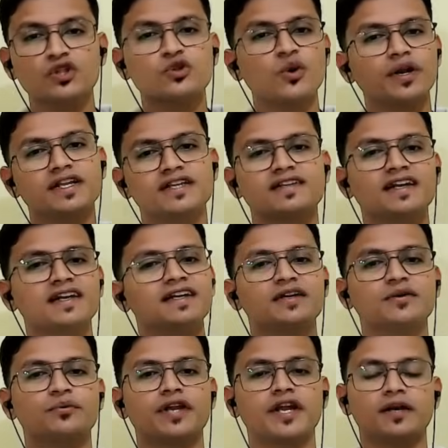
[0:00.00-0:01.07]
So I decided
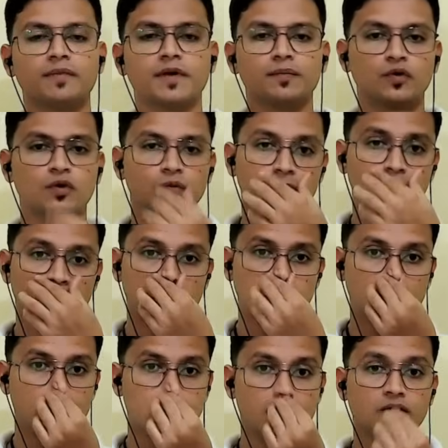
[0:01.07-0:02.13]
to create my
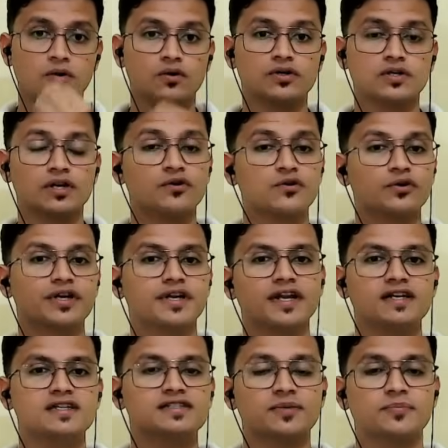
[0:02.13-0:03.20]
portfolio or
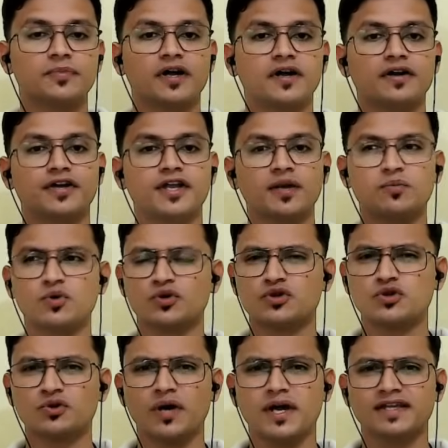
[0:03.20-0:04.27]
create some demo.
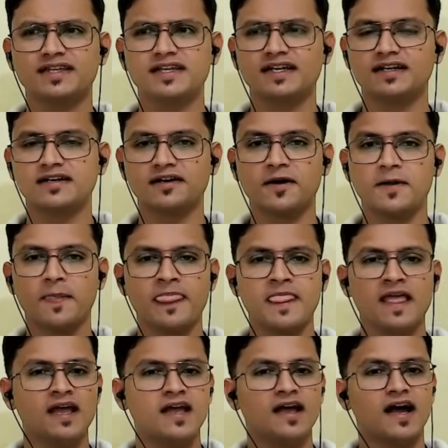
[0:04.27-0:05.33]
So I think
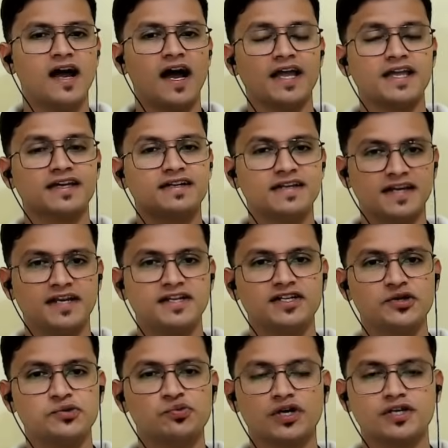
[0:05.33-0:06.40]
I
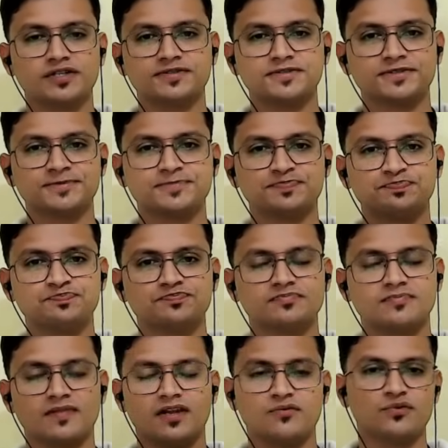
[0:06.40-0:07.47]
created one
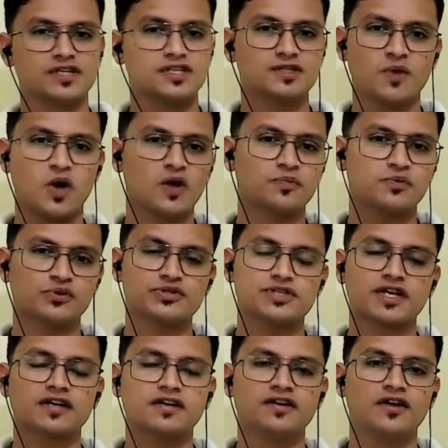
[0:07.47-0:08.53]
small
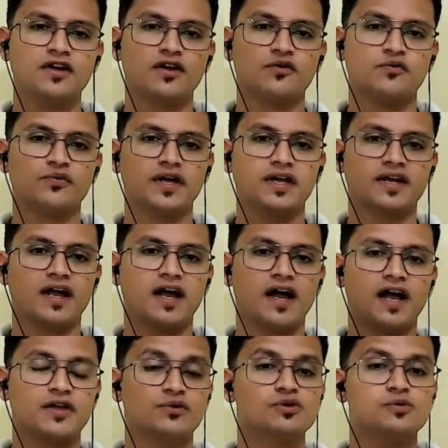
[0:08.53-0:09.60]
project where
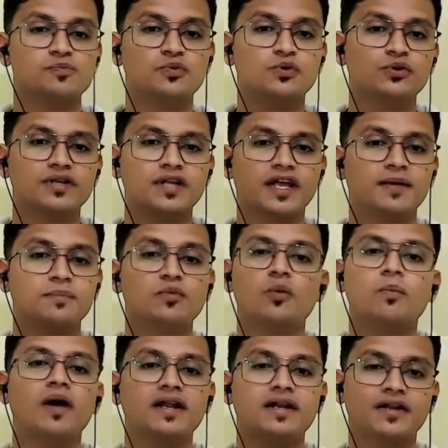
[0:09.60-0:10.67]
I could put a
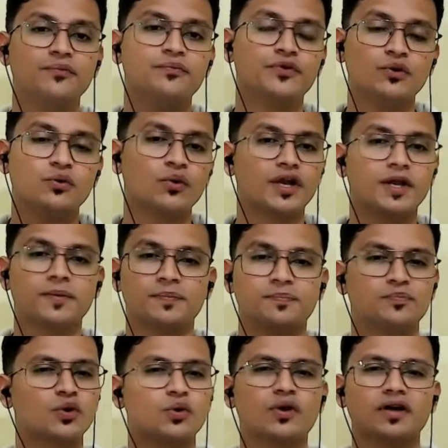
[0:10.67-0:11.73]
mobile review or a
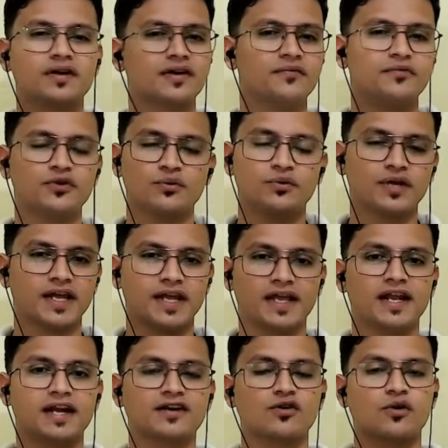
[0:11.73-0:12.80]
product review, an
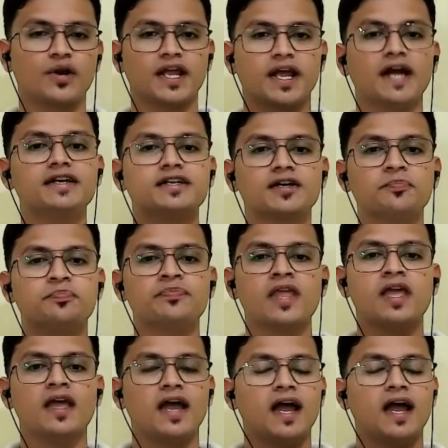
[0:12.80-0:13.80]
electronic item,